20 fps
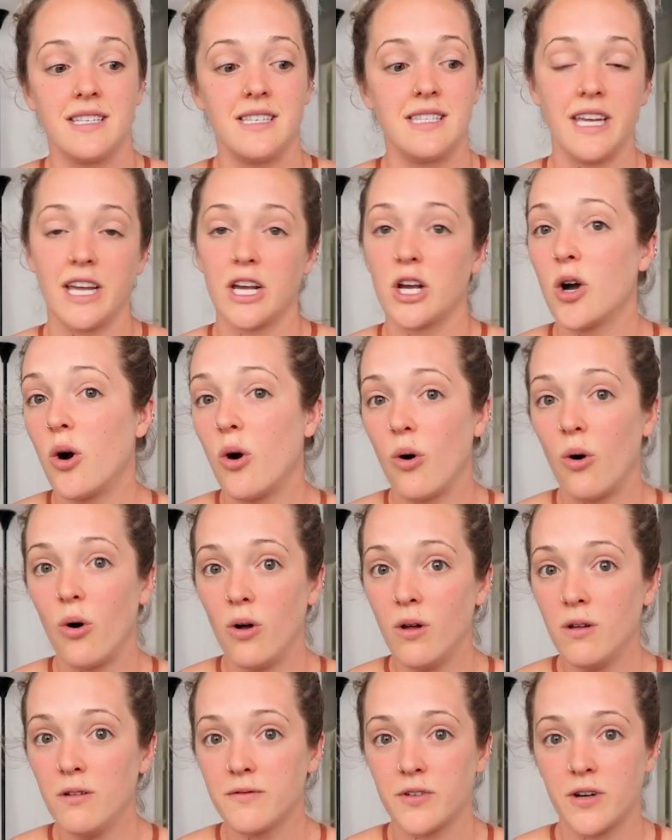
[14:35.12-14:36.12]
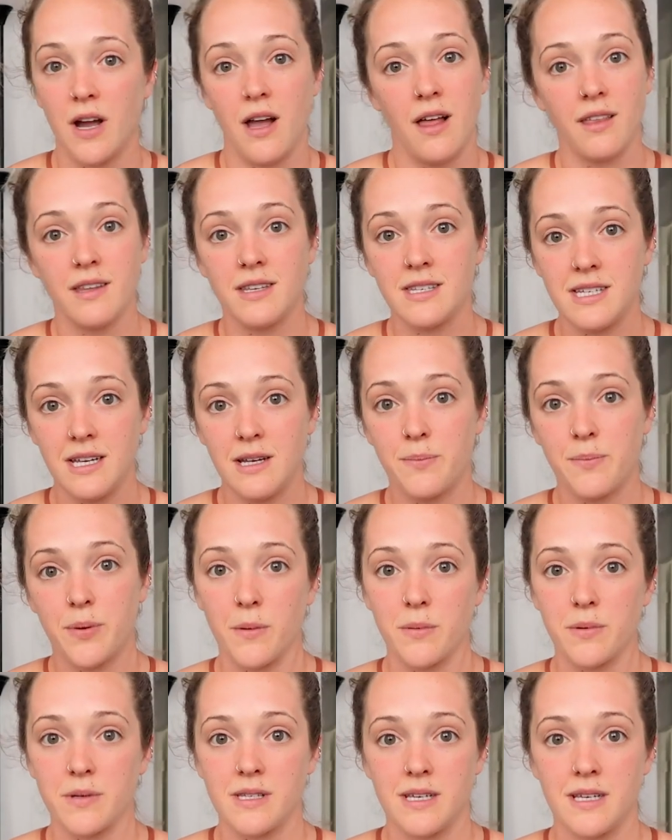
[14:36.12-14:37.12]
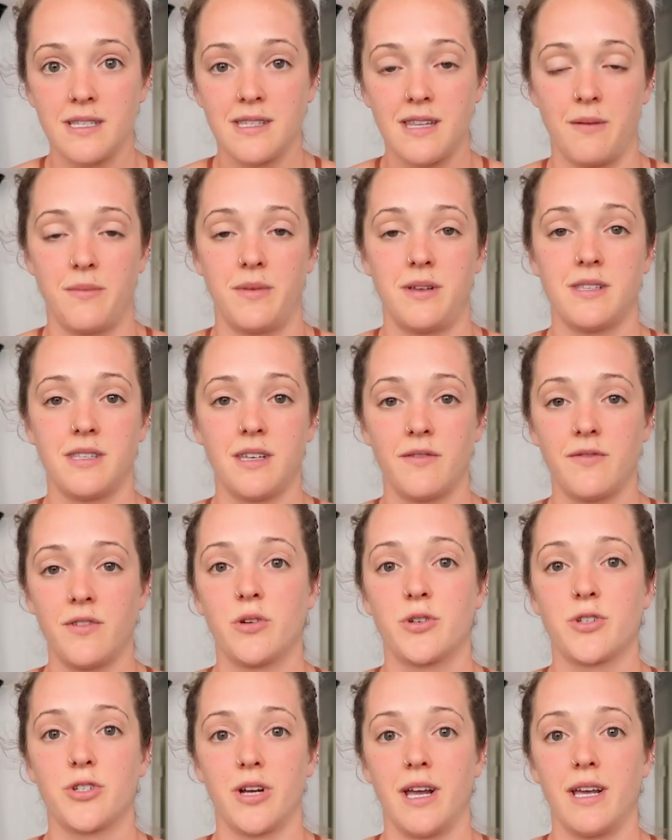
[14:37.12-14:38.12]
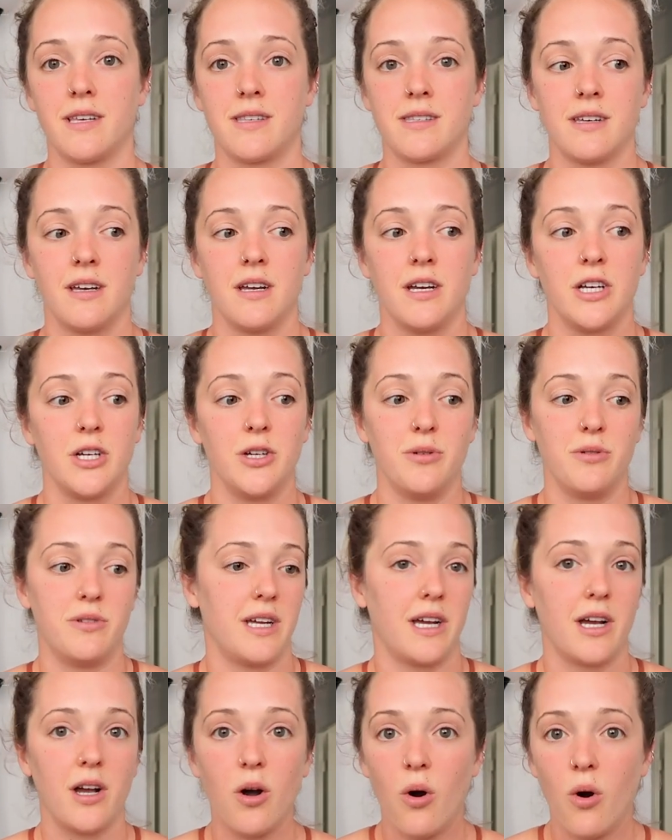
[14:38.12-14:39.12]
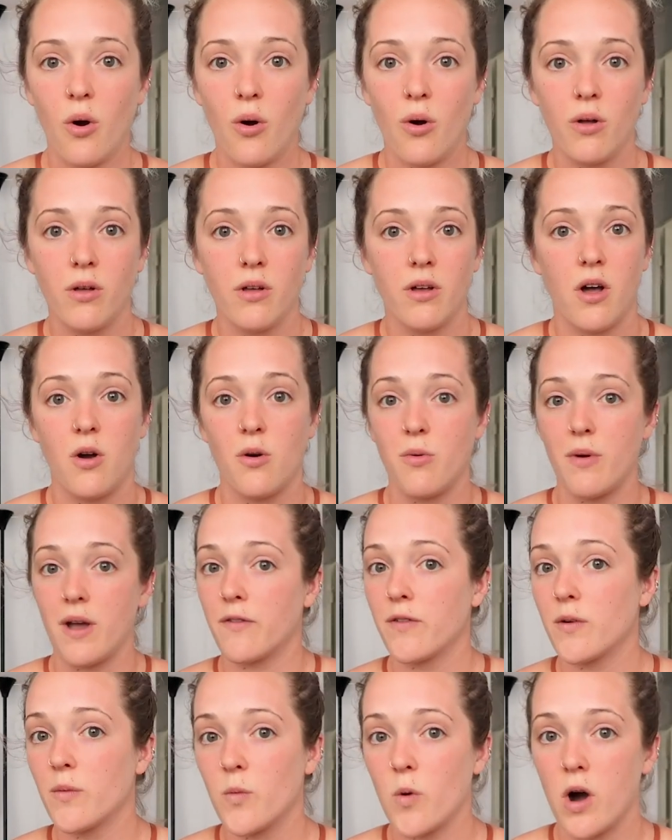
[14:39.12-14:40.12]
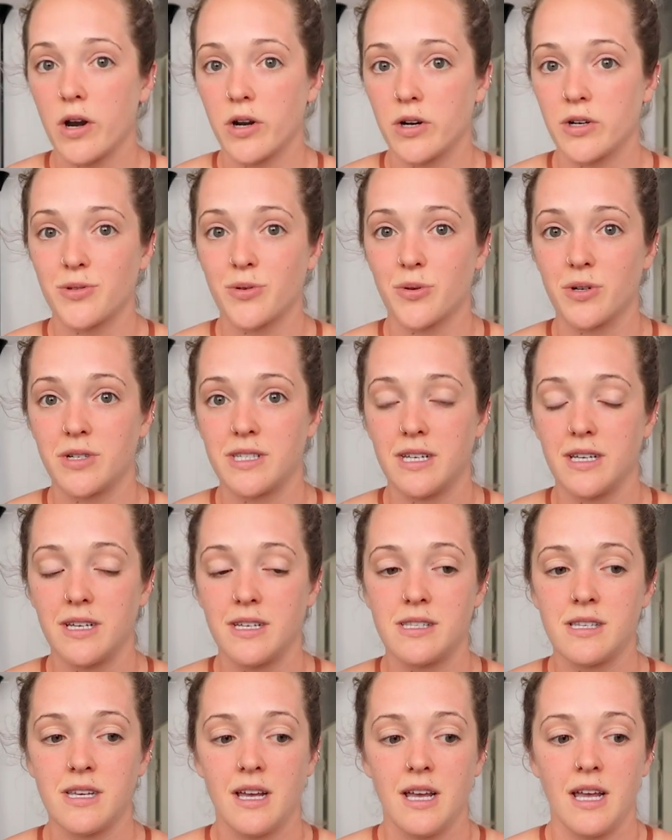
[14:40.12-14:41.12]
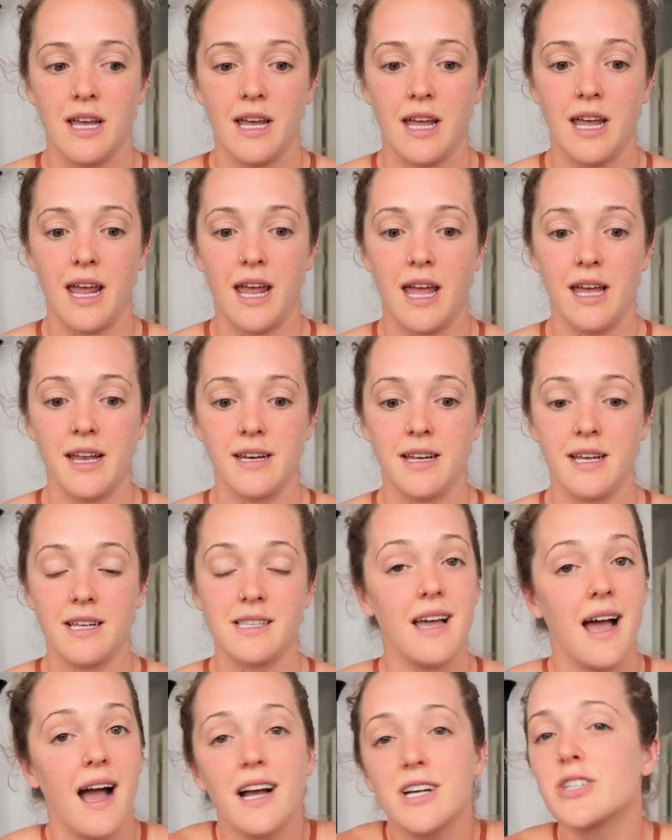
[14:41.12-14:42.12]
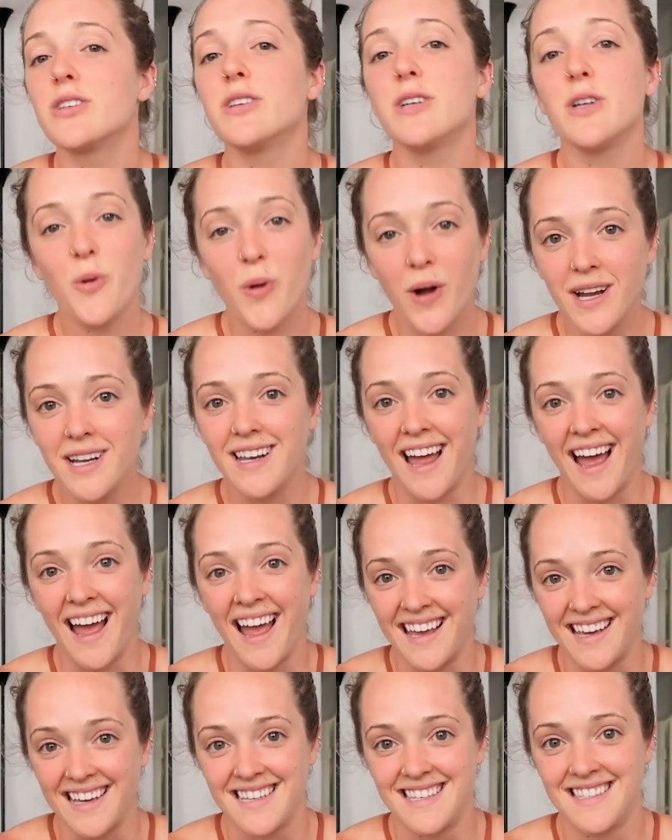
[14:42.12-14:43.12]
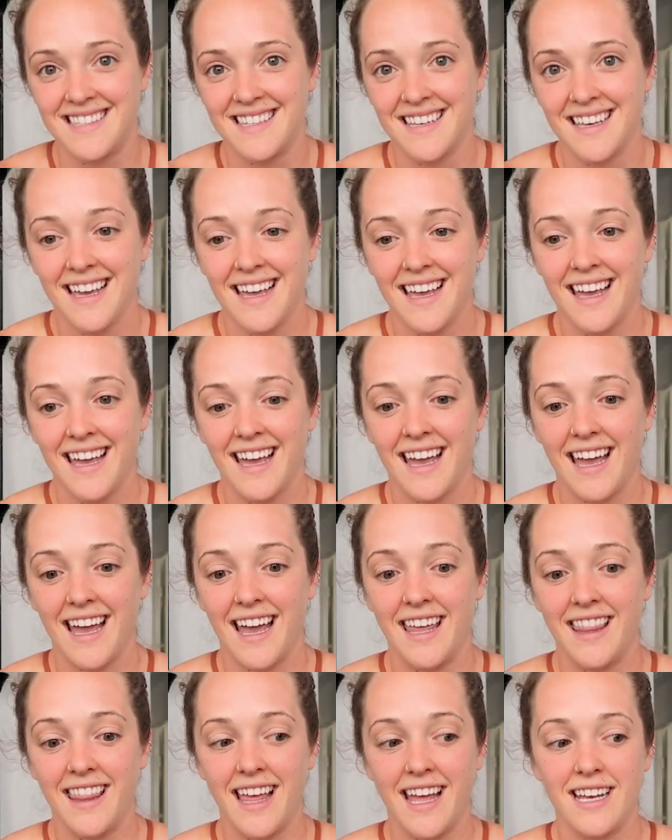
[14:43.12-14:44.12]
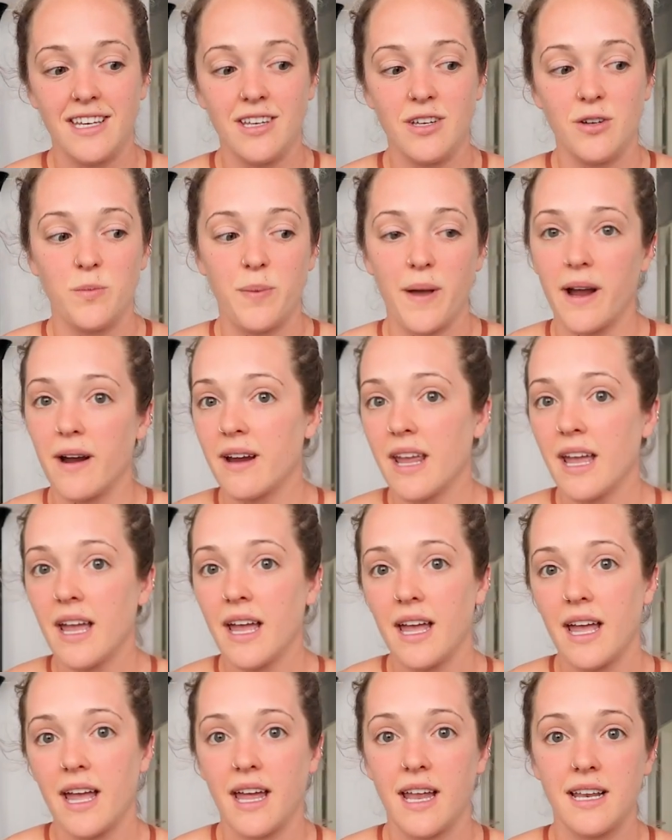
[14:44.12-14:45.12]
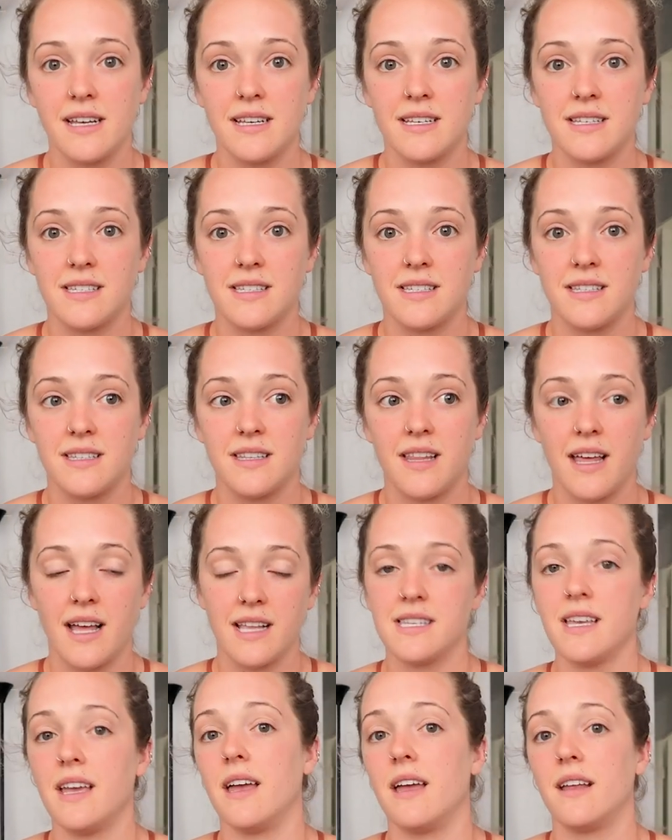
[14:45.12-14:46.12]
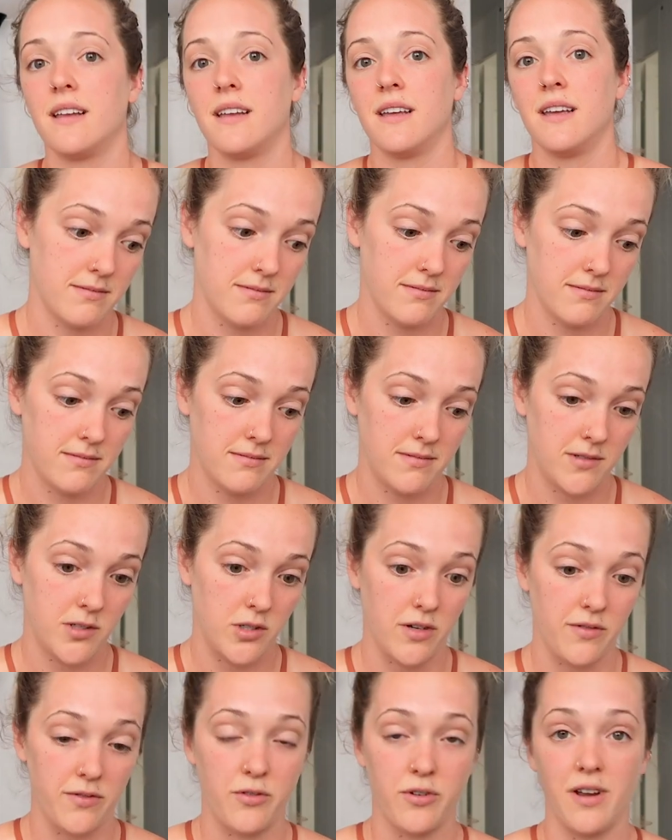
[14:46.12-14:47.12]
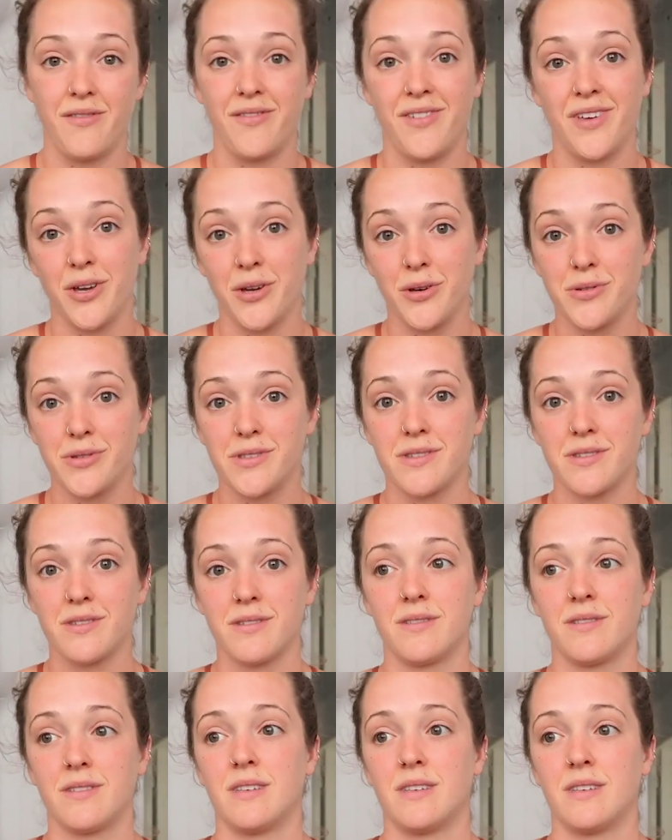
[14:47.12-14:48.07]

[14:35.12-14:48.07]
dig a hole for L&T purposes, that means leave no trace. You dig a hole away from water sources, and it's actually quite nice. And then you bury it, and that's it. You have great views.